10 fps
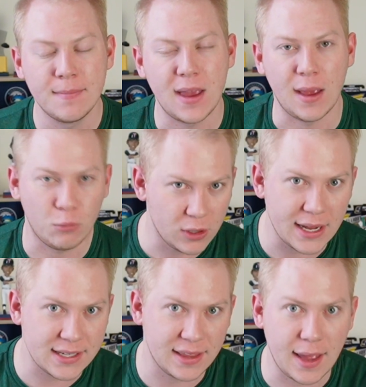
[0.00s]
and we'll
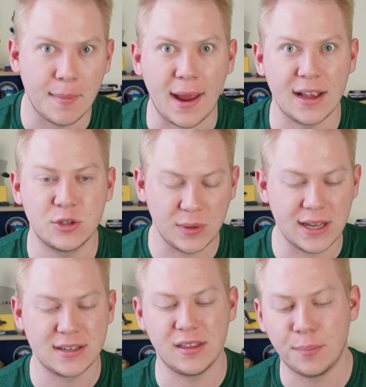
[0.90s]
get to them as we
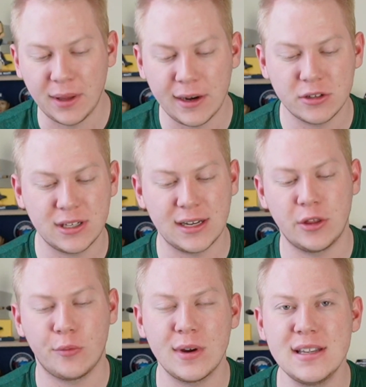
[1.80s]
get to the players, get to
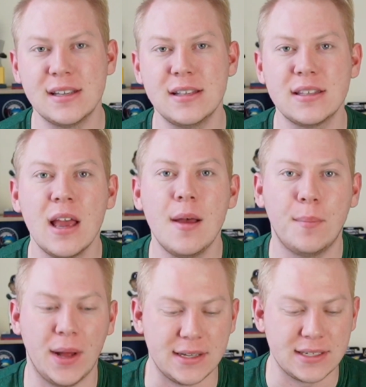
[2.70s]
the reasons.
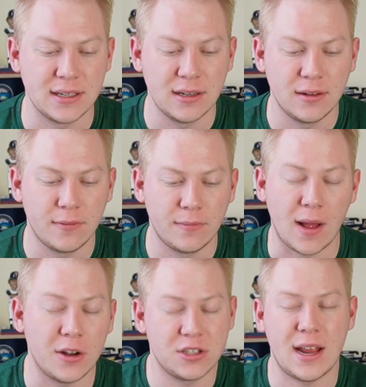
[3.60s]
But
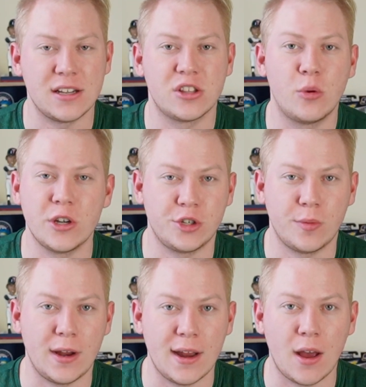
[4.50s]
I'll just ask the question
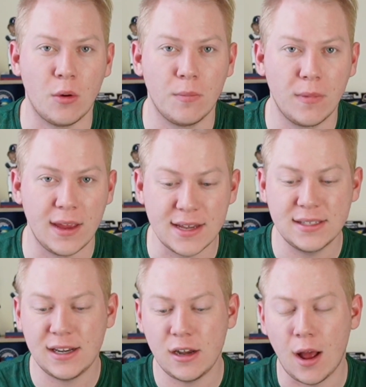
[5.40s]
right now: Is
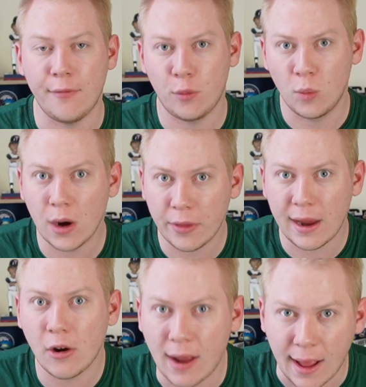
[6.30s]
it enough where they
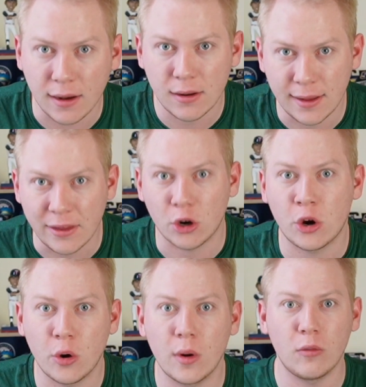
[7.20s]
are at in their
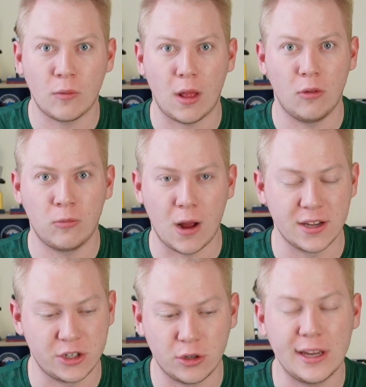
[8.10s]
current ro
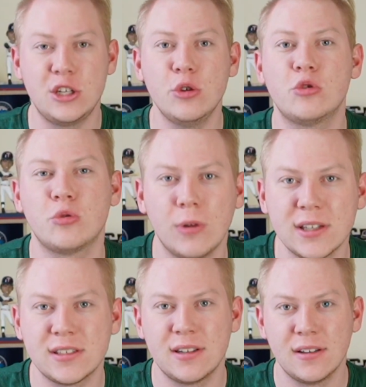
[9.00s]
roster? Like, do you
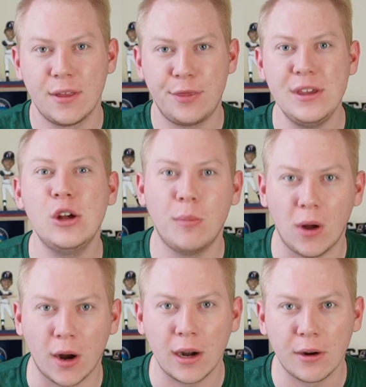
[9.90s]
trust
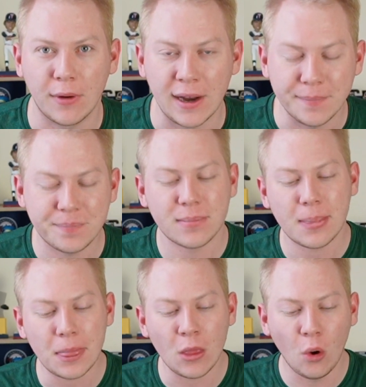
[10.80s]
Bar, right?
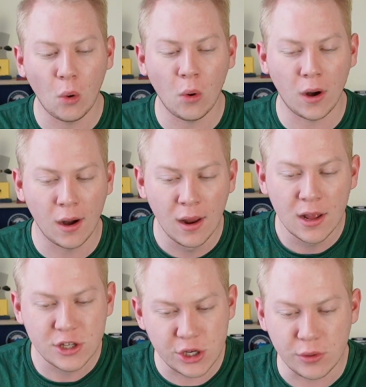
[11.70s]
Or
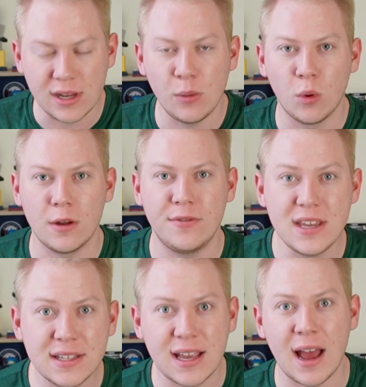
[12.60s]
do you need one of
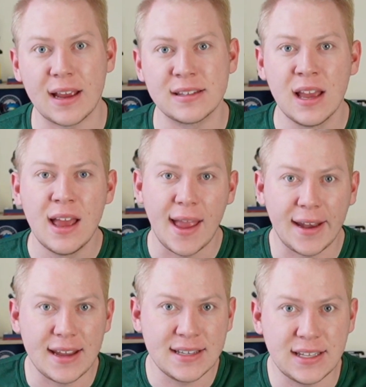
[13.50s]
these guys?
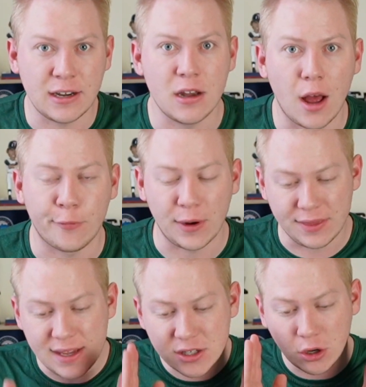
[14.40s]
And is it enough, right?
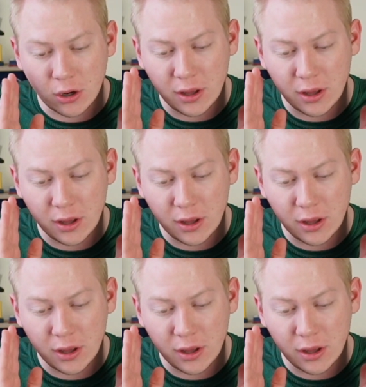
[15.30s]
These are